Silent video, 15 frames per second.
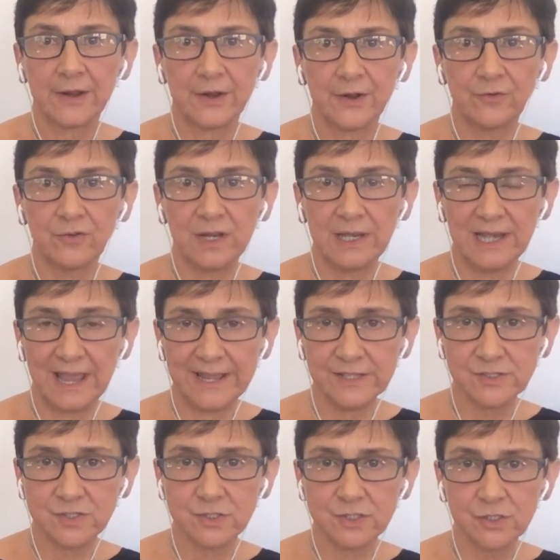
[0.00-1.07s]

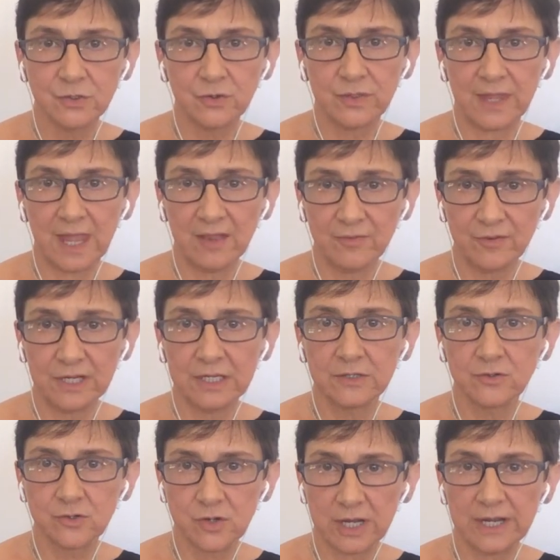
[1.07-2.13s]
relates to the
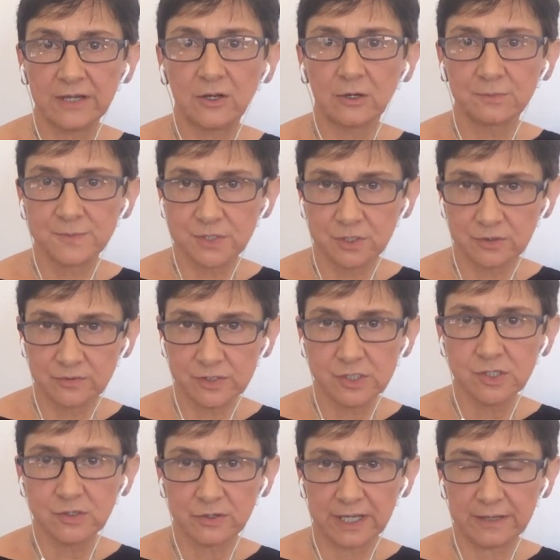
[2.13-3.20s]
African Trade
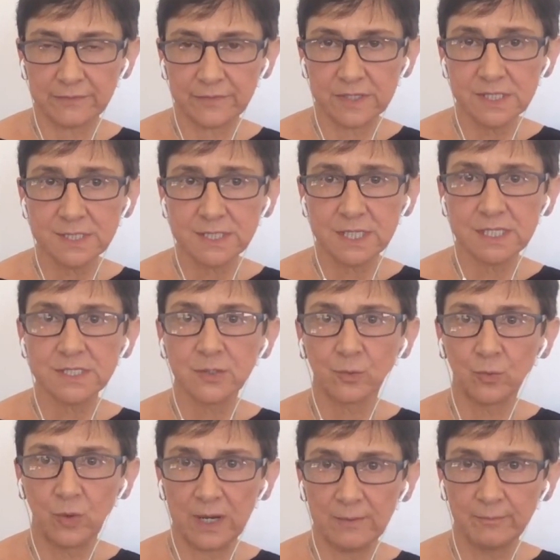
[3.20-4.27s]
Observatory. This is a
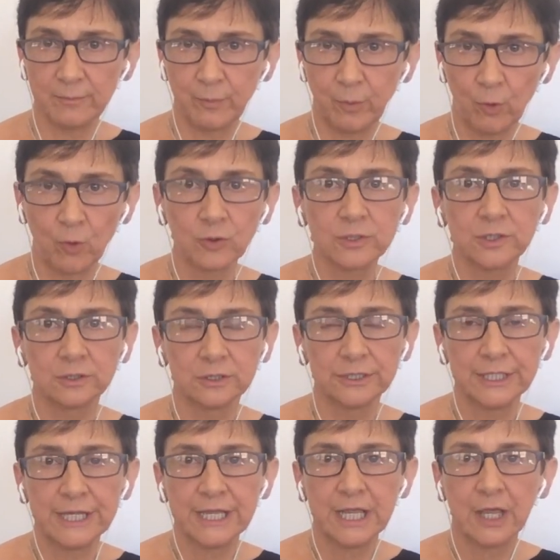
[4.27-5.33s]
web
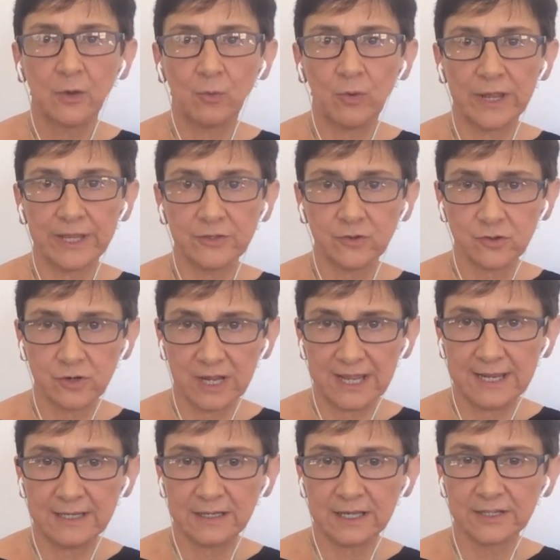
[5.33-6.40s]
portal where
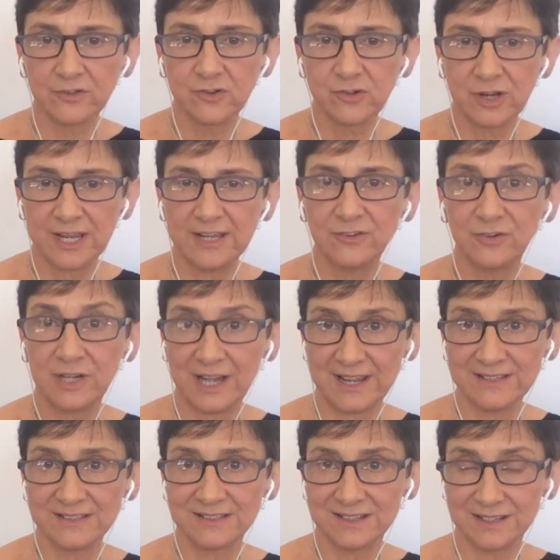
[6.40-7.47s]
trade and
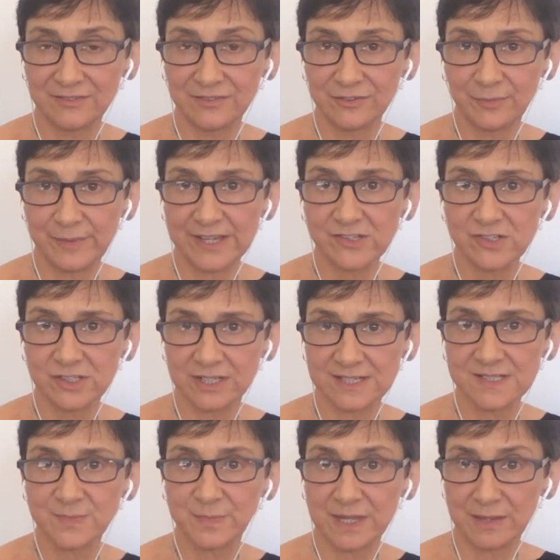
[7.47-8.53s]
trade-related information
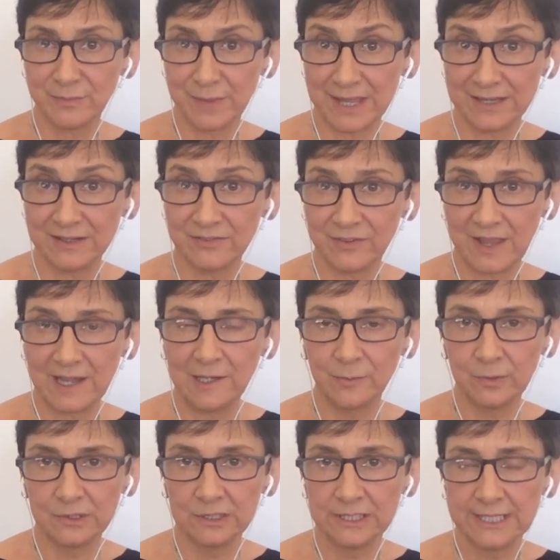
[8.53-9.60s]
is being made
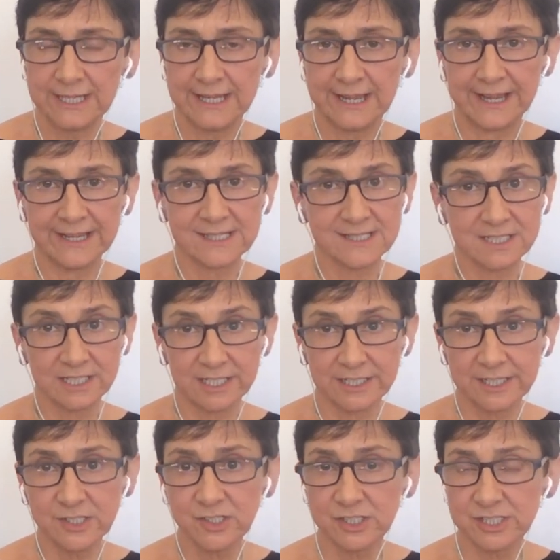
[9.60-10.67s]
available. It's an
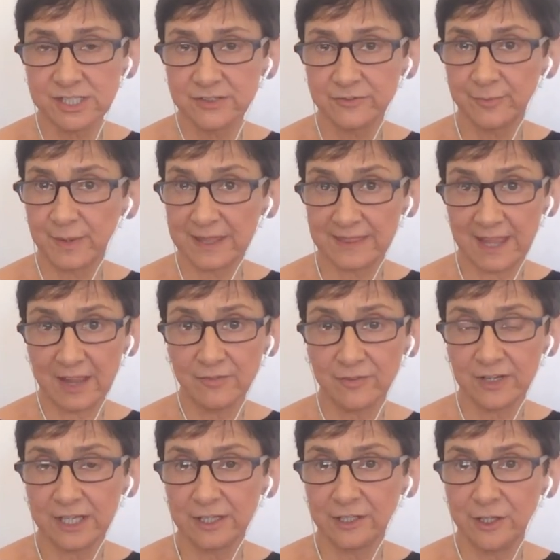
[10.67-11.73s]
initiative by the
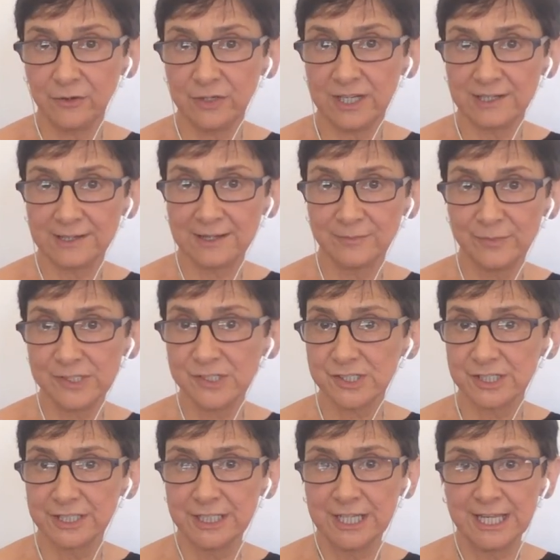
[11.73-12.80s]
African Union
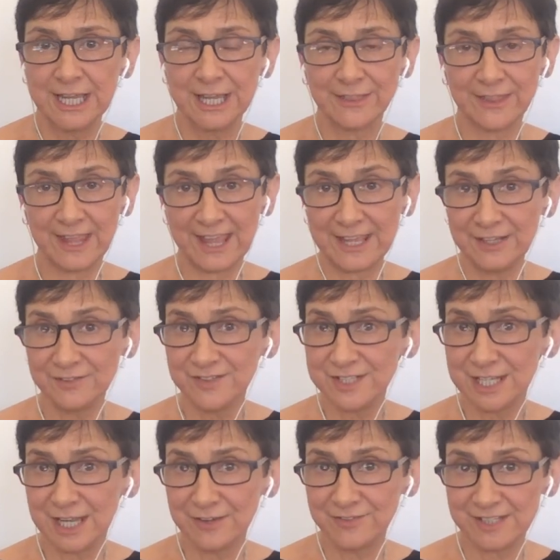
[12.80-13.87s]
Commission, the
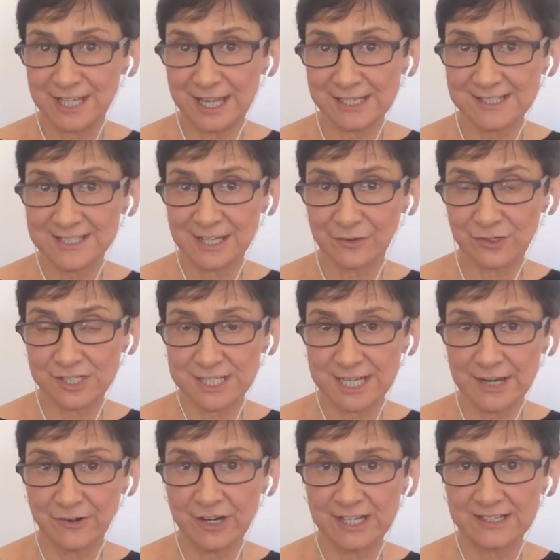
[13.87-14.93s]
AfCFTA
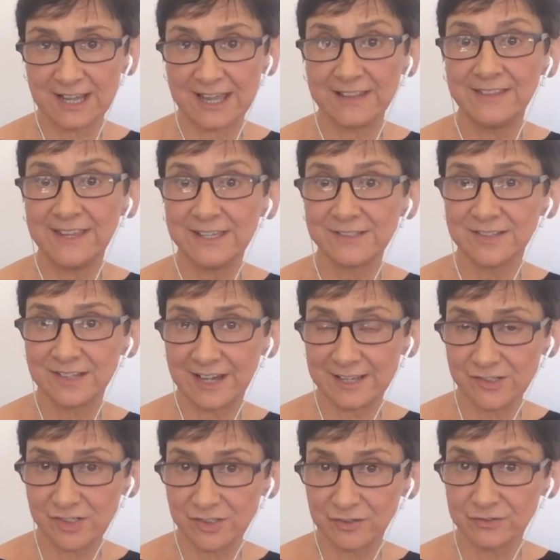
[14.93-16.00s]
Secretariat, and the
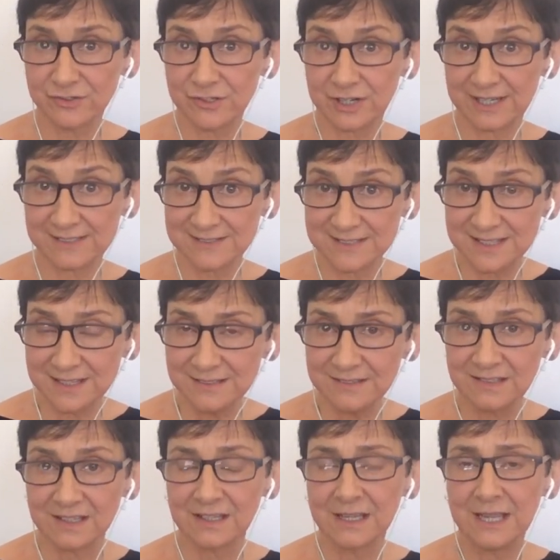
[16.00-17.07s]
International Trade
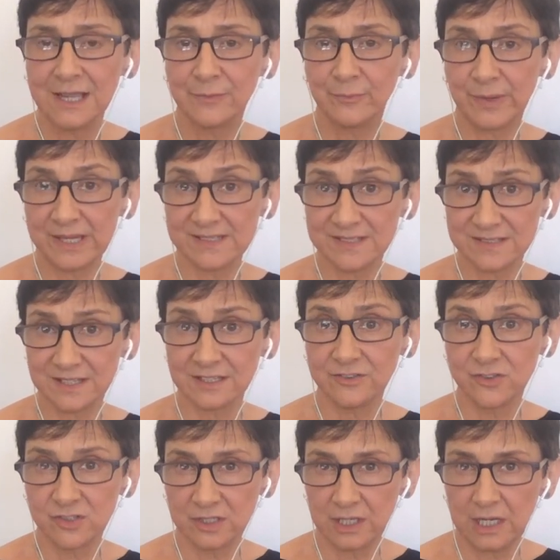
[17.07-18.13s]
Center based
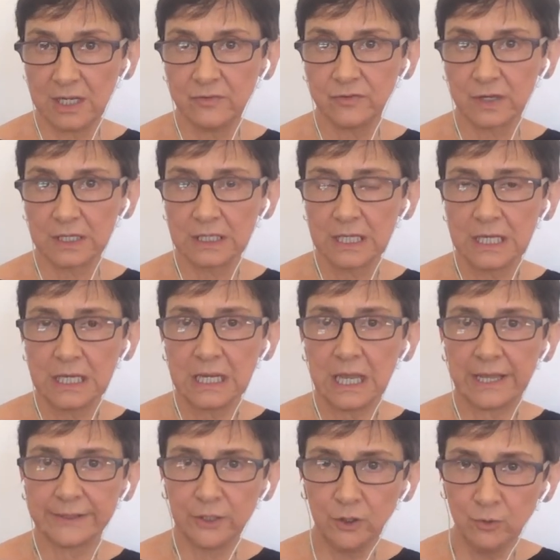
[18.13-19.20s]
in Geneva.
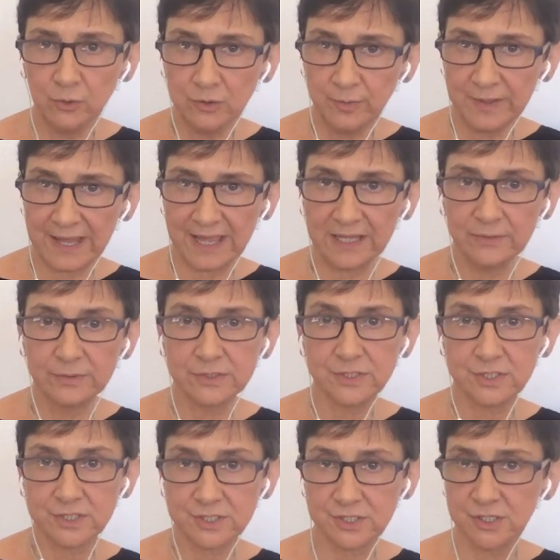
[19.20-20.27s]
And you will be able
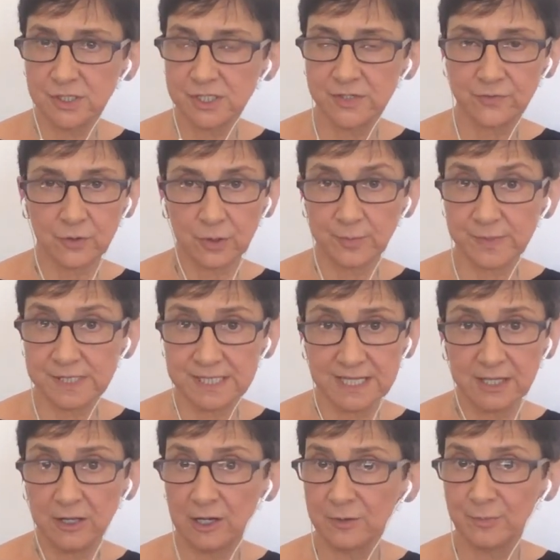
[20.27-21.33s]
to search for a
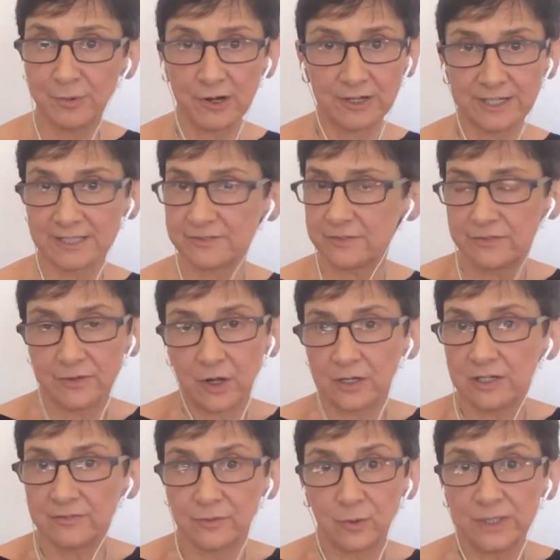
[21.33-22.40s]
particular product,
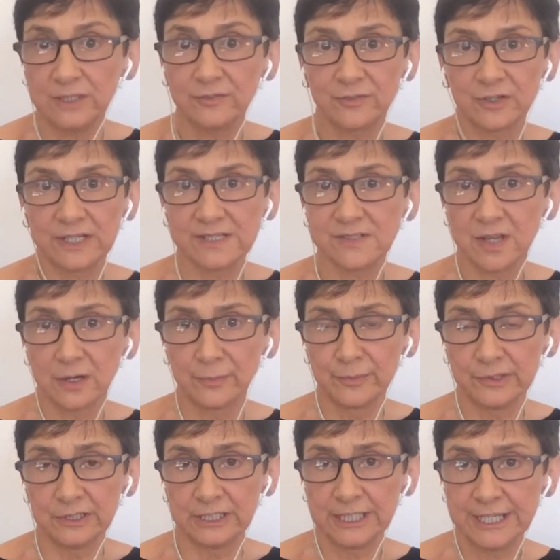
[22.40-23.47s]
olive oil, for
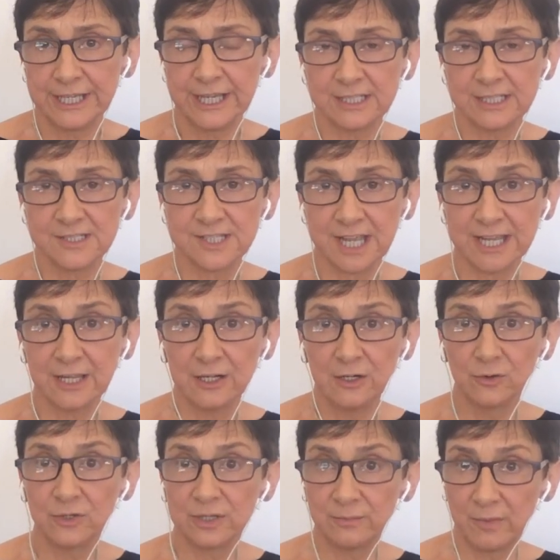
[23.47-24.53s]
example, take a
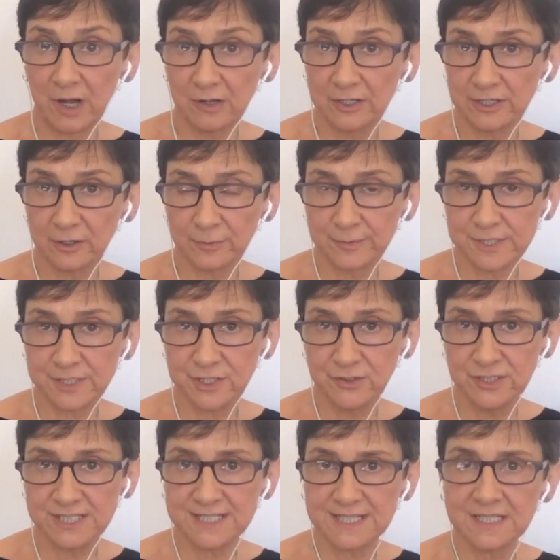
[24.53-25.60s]
look at market
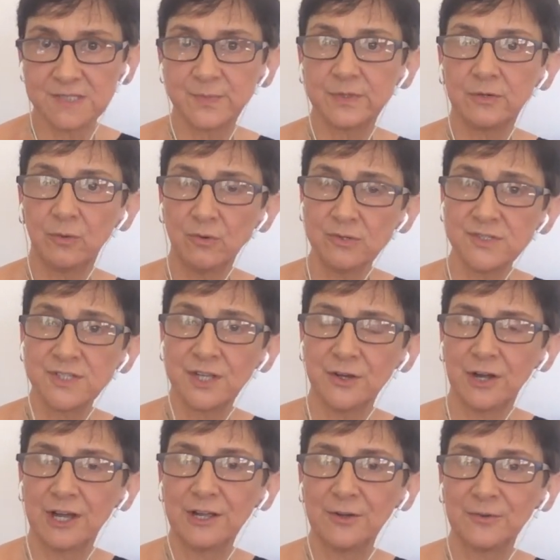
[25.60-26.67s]
opportunities, but
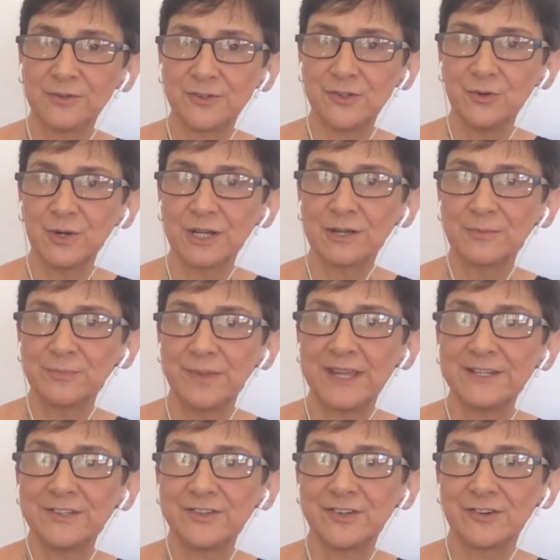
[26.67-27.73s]
also do a
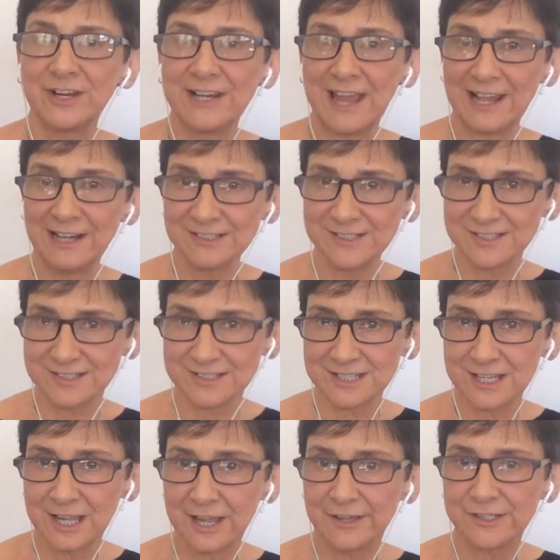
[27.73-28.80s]
competitor
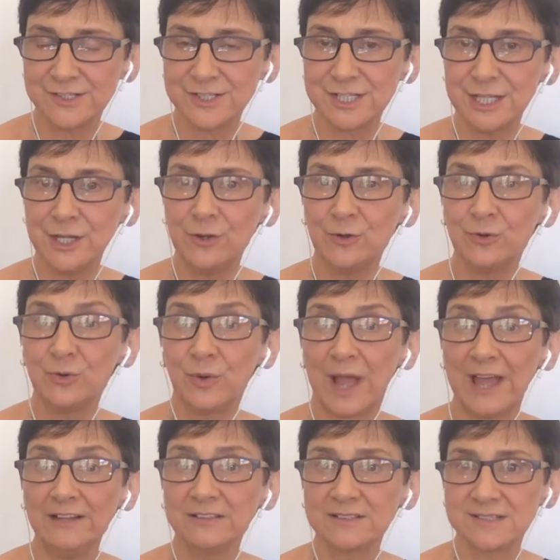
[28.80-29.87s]
analysis, see who
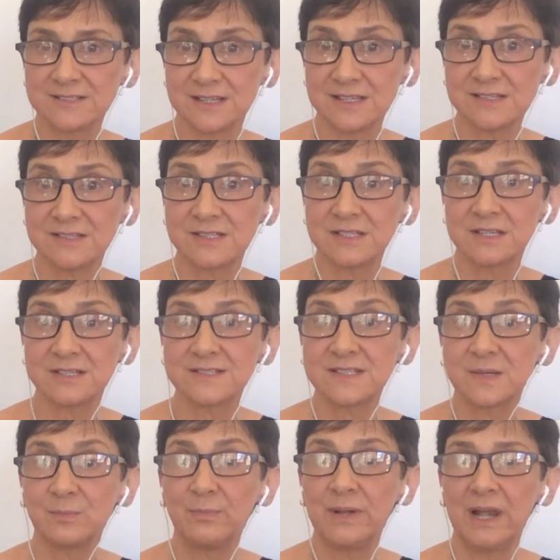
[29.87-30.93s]
else is
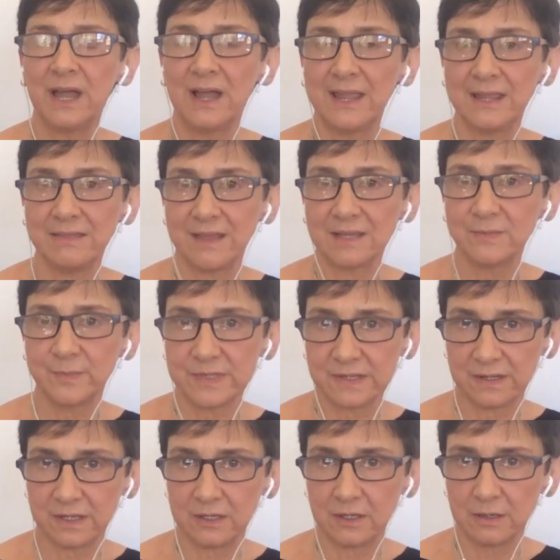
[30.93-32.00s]
supplying that
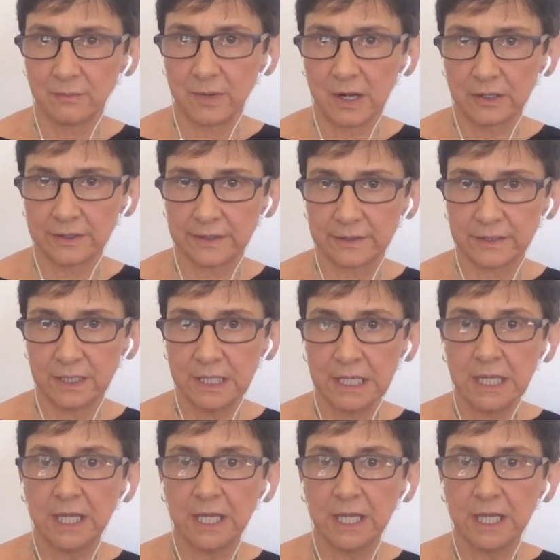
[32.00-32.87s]
particular market.